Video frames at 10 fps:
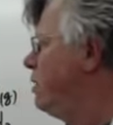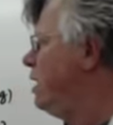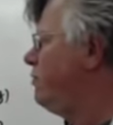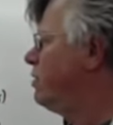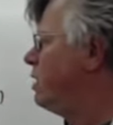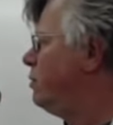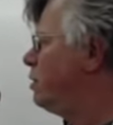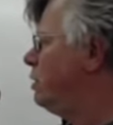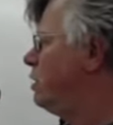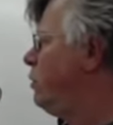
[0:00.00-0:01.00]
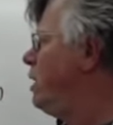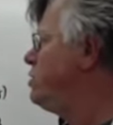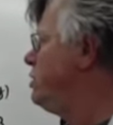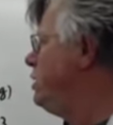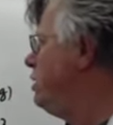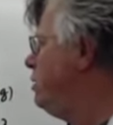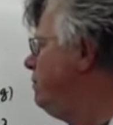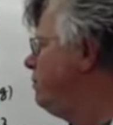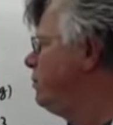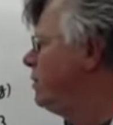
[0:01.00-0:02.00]
So I have a chemical equation
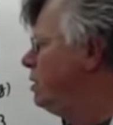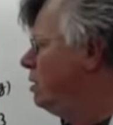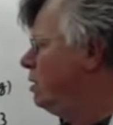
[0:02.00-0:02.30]
here.